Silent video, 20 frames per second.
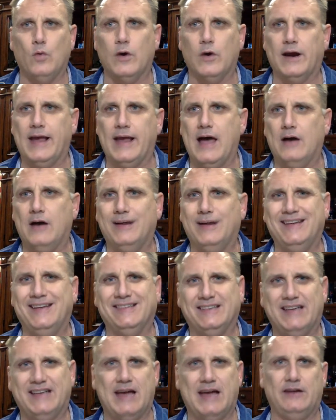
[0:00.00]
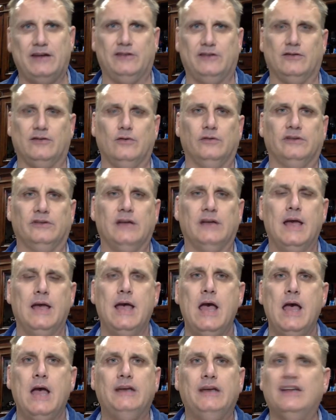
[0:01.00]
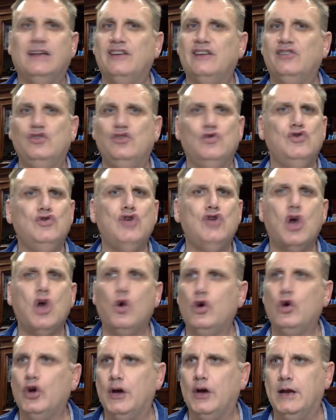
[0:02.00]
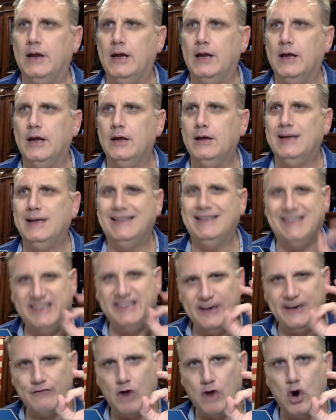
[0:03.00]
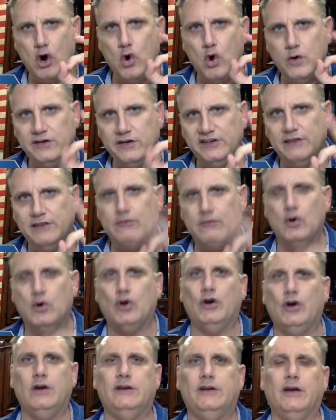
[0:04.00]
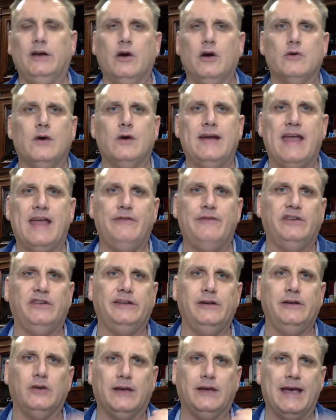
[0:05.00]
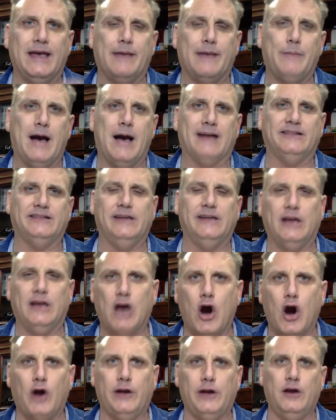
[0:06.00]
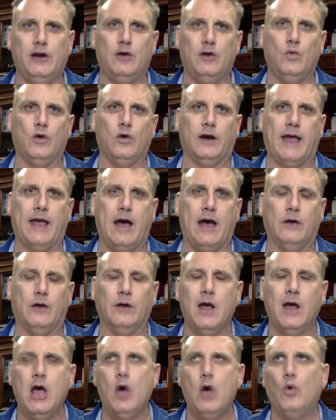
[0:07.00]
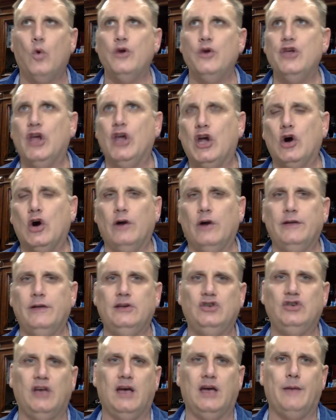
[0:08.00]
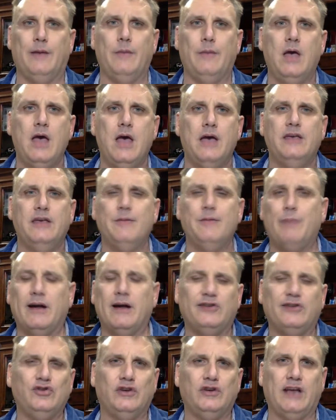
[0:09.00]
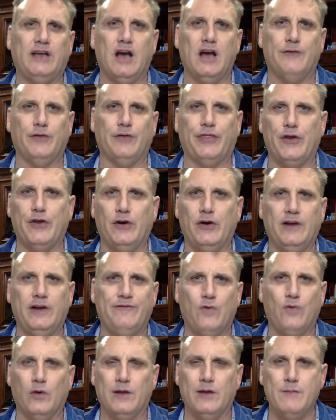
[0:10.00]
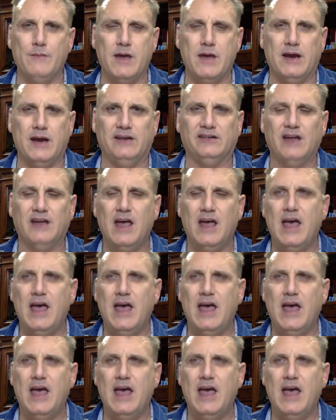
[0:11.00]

working out is attendance goals. Does you no good, zero good to go to a Navy SEAL kickboxing cardio workout where you go to the gym, you bust your tail for 30, 40 minutes,